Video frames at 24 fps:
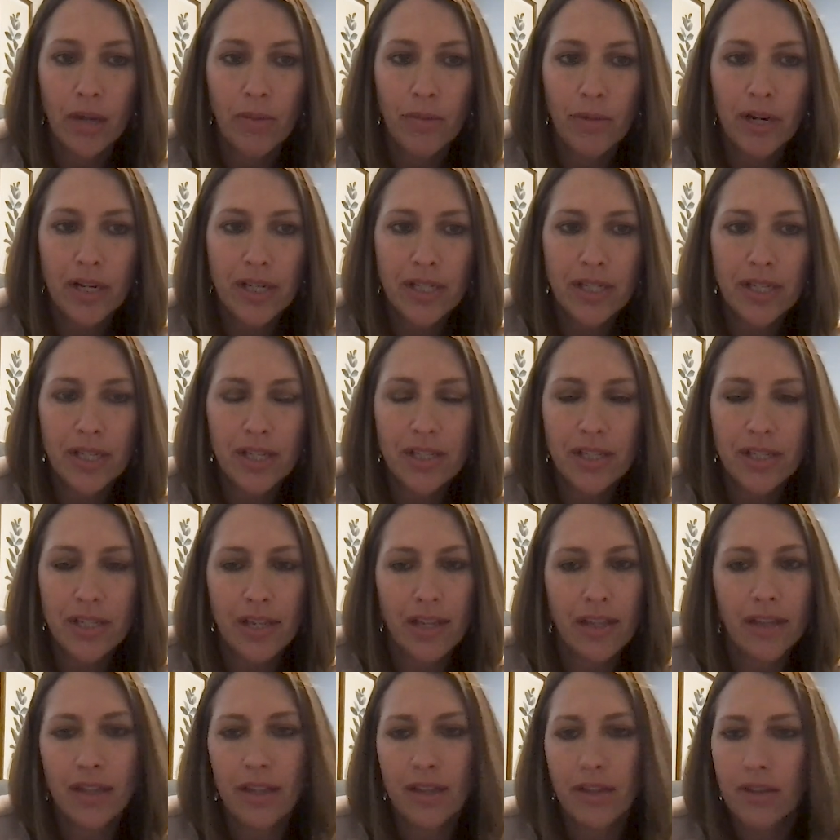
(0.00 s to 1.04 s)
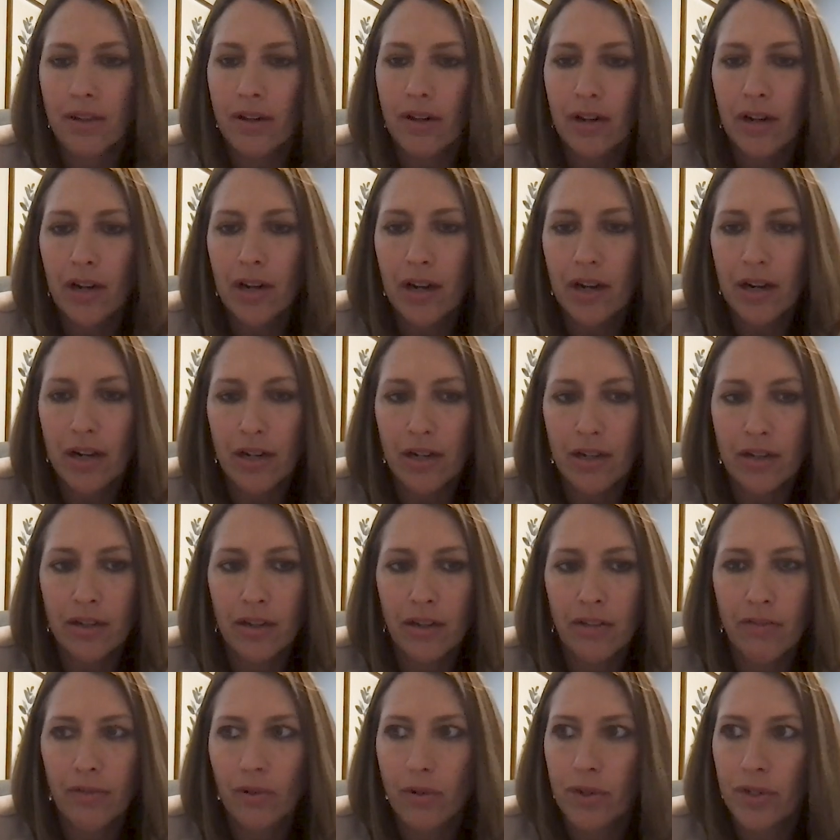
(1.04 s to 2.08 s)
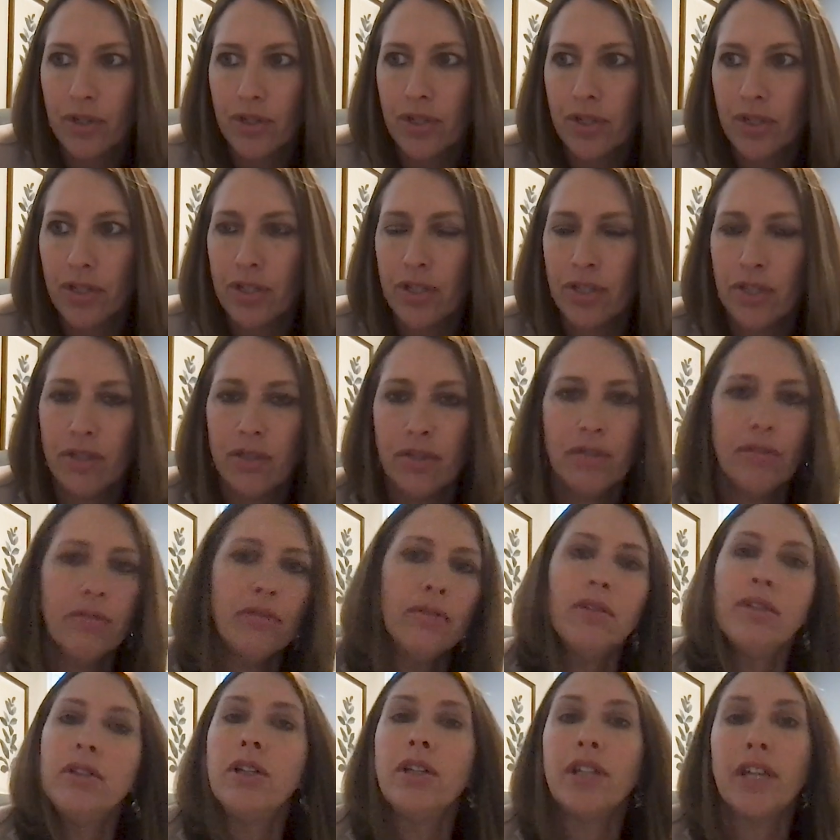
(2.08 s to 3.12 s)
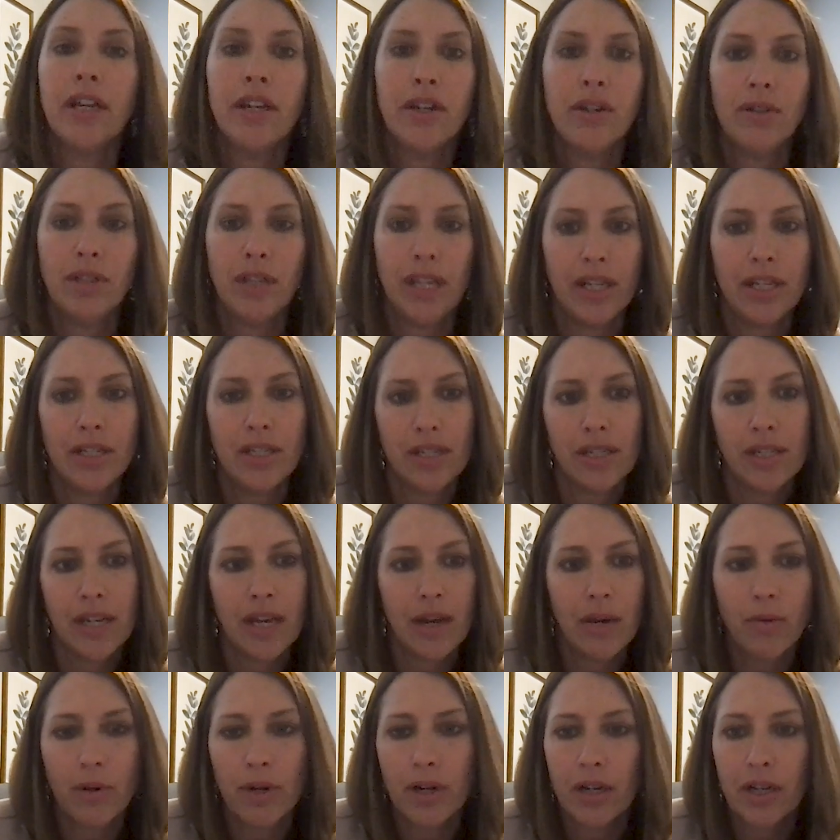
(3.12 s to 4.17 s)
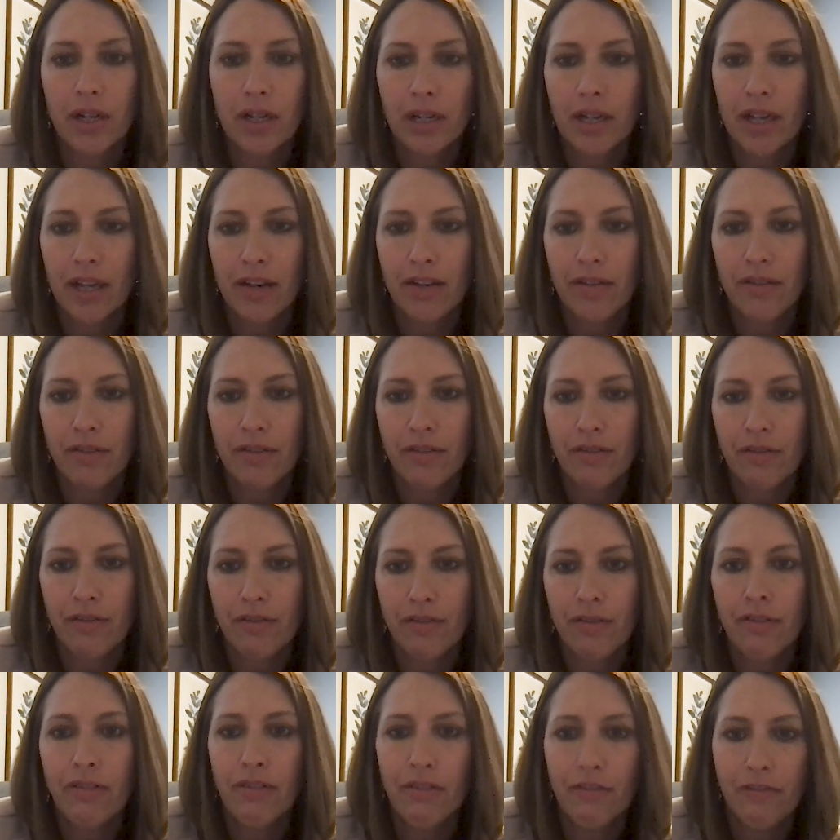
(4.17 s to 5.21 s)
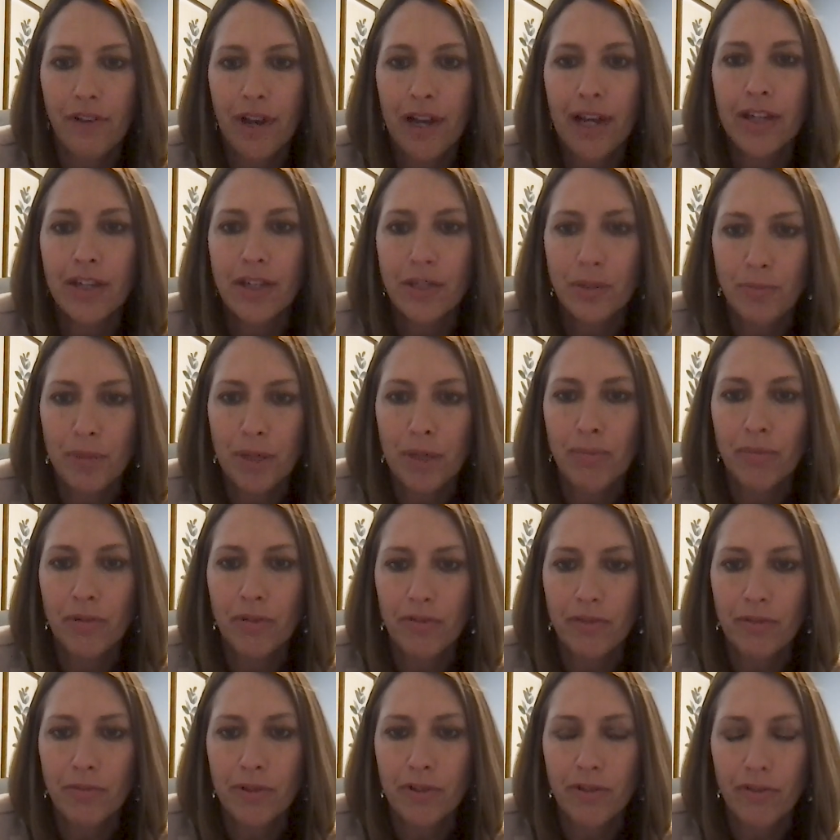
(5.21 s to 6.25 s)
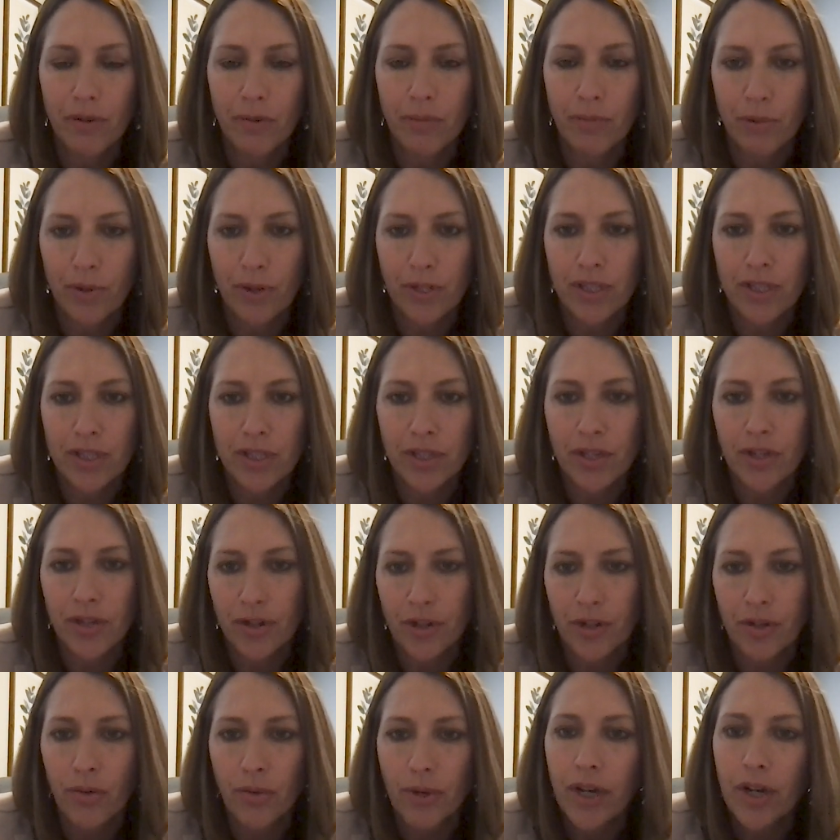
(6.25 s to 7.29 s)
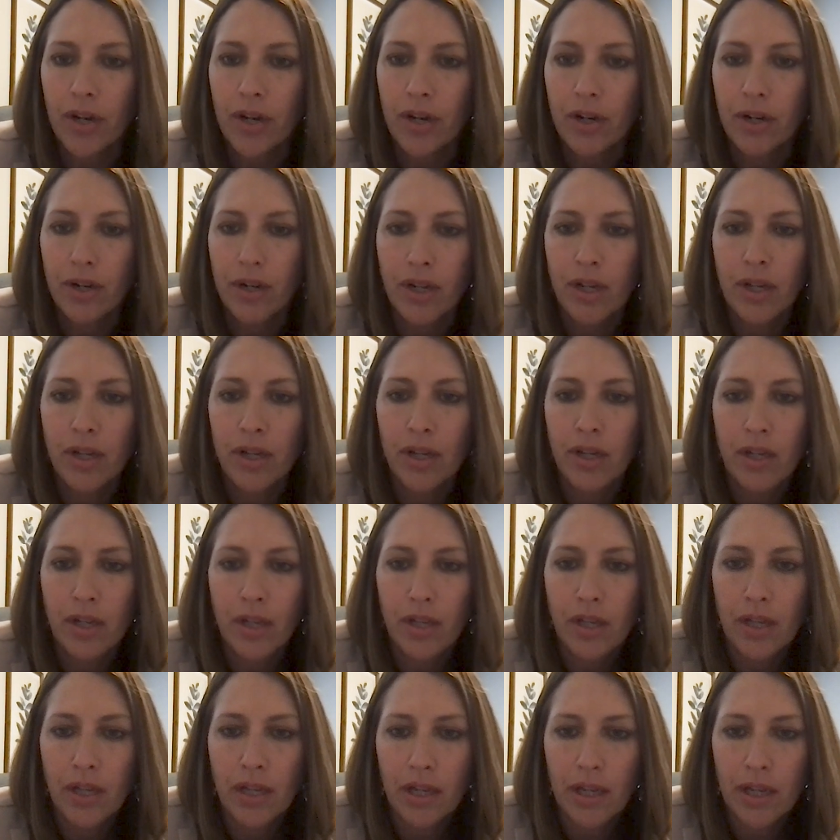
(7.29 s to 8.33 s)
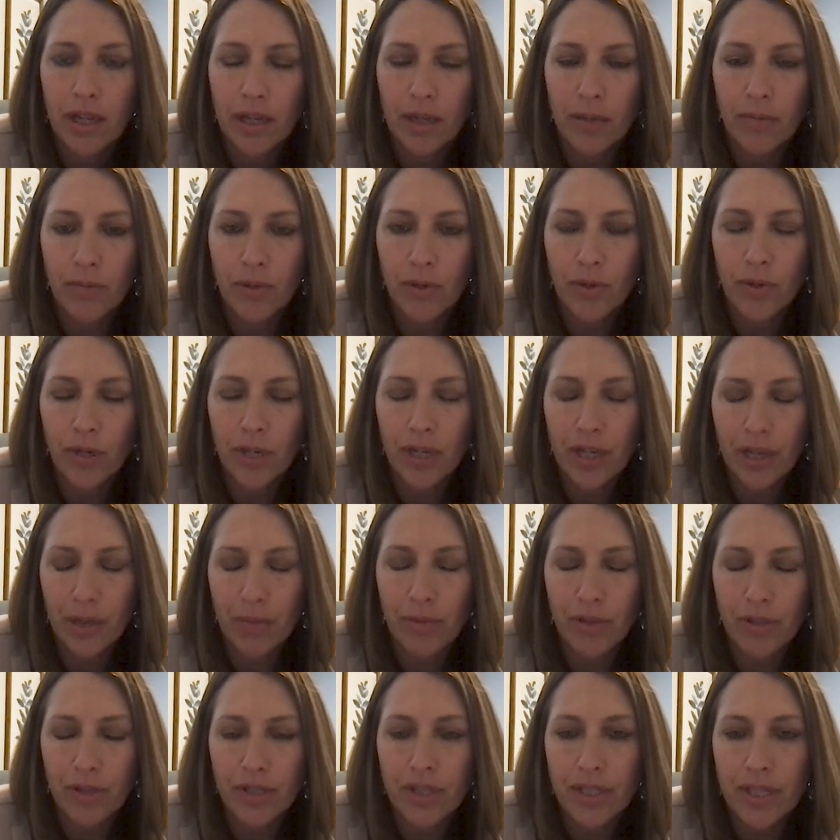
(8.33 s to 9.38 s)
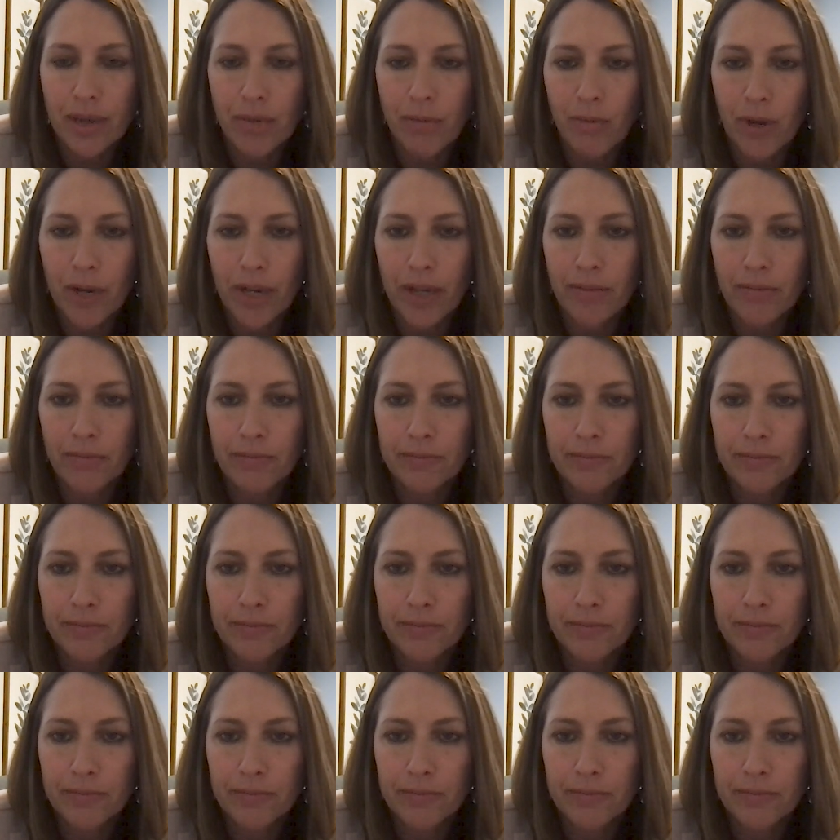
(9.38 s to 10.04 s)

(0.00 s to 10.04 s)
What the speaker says: process. And then there are, of course, just look at your LinkedIn network and find people from different points in your career who can help you in the same way.